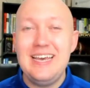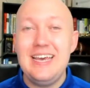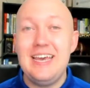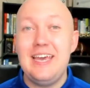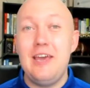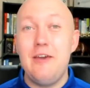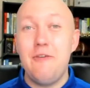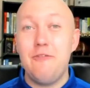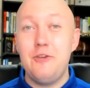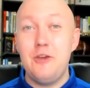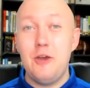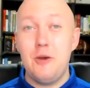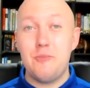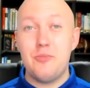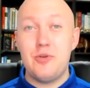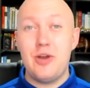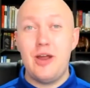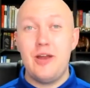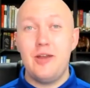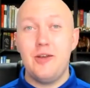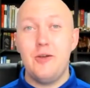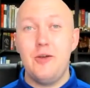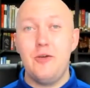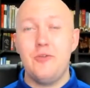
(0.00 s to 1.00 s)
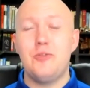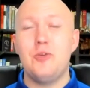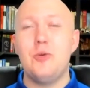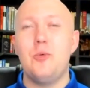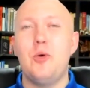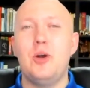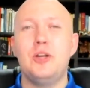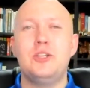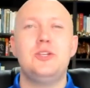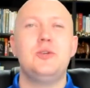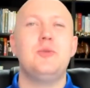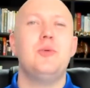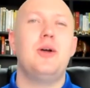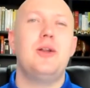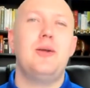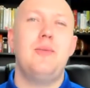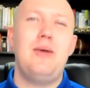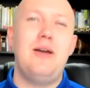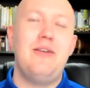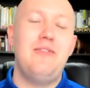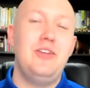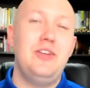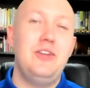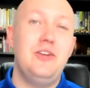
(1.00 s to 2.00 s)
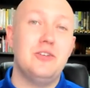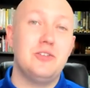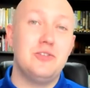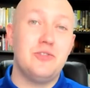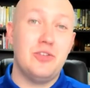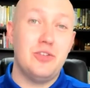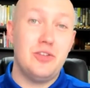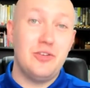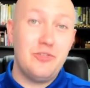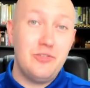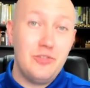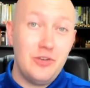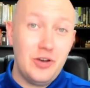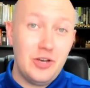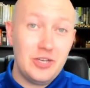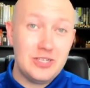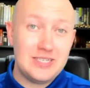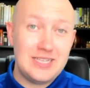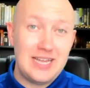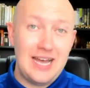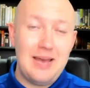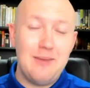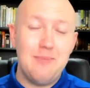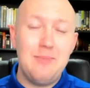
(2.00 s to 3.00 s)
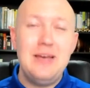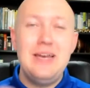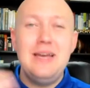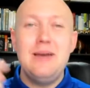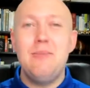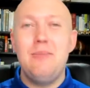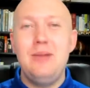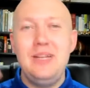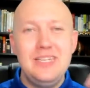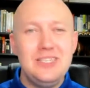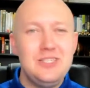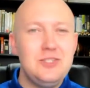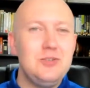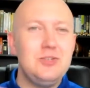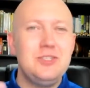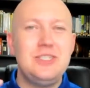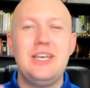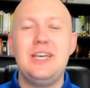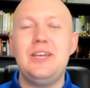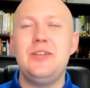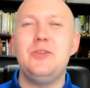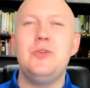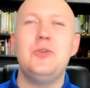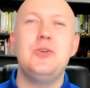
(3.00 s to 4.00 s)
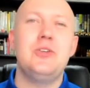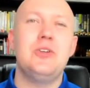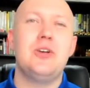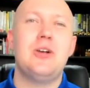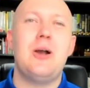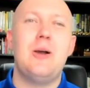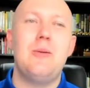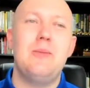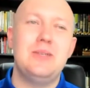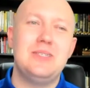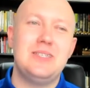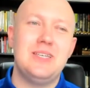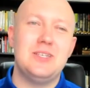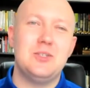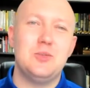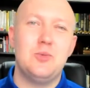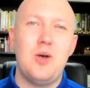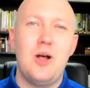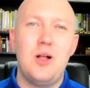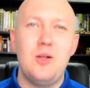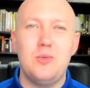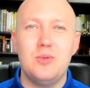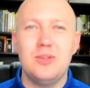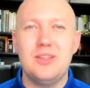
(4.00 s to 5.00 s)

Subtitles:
If you're brand new, if you're watching one of my videos for the first time, please do say new in the comments as well.